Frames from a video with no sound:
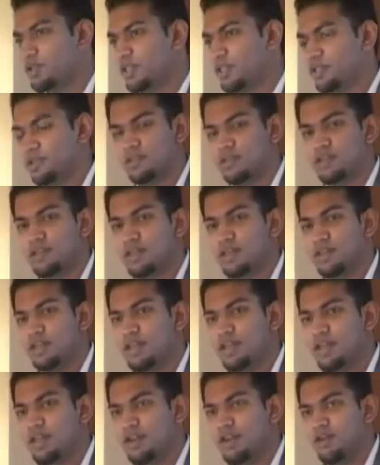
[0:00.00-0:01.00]
to this,
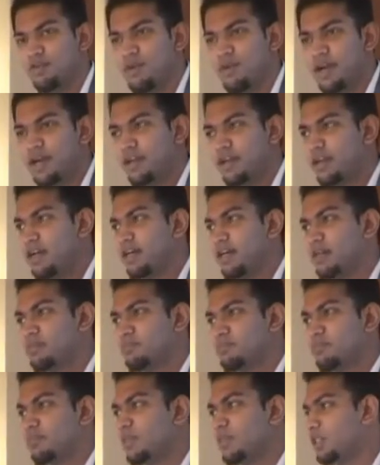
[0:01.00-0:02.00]
where
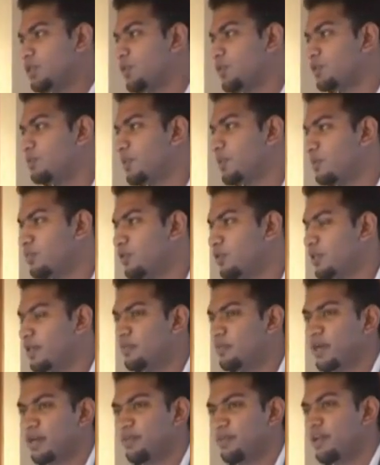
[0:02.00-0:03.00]
this was
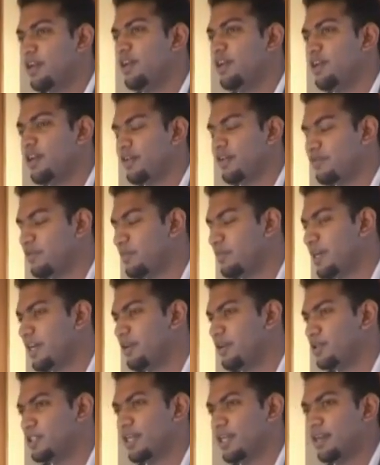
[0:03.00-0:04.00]
promoted primarily on FM
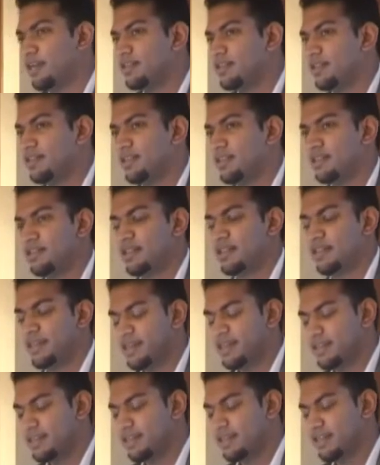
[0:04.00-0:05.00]
radio channels and things like
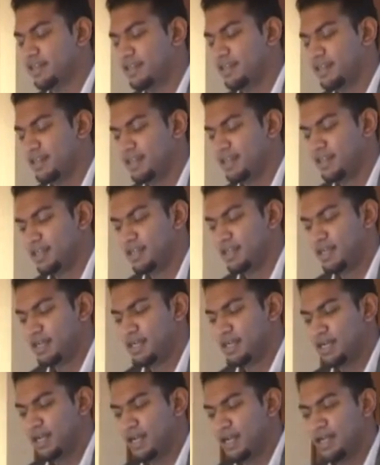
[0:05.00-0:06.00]
that.
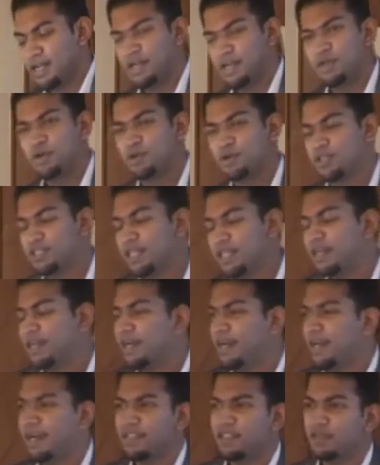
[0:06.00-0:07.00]
You could send
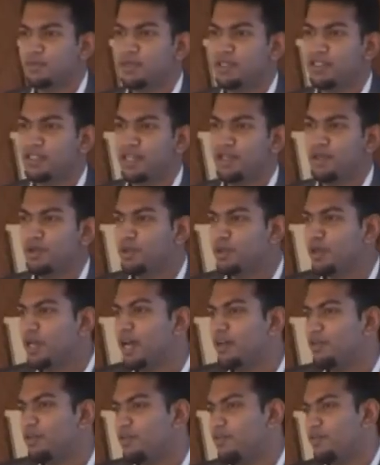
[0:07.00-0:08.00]
in an SMS and you could
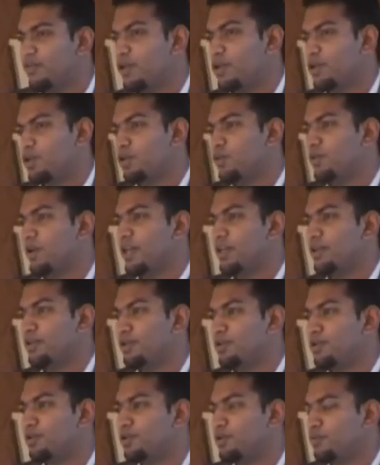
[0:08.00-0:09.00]
have a flow where
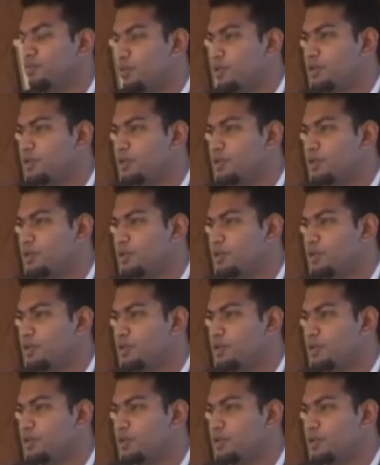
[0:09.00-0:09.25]
you could